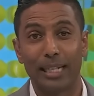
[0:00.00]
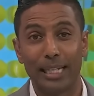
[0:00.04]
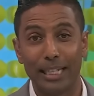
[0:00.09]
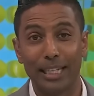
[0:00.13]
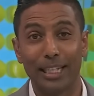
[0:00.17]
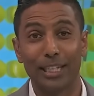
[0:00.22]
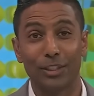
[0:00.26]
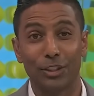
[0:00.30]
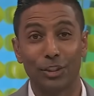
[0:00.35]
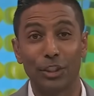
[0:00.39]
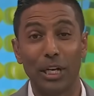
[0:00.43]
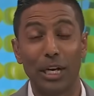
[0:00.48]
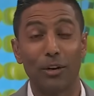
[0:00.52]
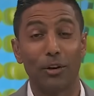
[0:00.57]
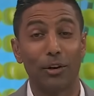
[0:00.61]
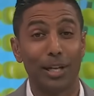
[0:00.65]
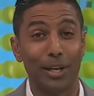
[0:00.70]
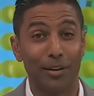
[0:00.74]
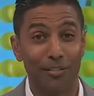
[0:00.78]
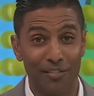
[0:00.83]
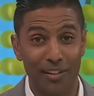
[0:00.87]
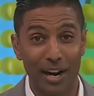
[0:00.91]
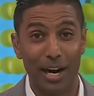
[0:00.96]
he is
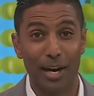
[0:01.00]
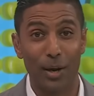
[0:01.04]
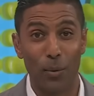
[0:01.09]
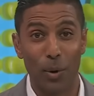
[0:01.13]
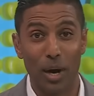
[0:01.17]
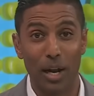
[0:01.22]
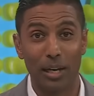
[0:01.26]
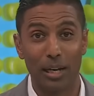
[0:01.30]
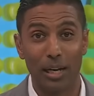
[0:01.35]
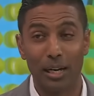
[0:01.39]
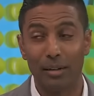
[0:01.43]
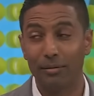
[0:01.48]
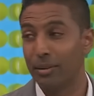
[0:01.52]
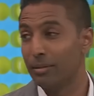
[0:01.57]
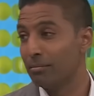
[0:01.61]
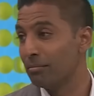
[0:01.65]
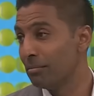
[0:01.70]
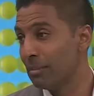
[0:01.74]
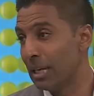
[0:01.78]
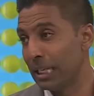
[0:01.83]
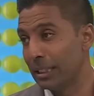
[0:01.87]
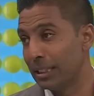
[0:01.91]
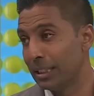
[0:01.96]
generally very well loved.
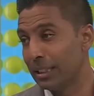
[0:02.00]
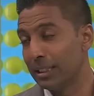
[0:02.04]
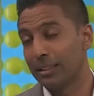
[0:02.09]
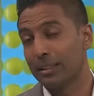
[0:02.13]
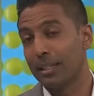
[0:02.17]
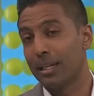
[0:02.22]
I think he's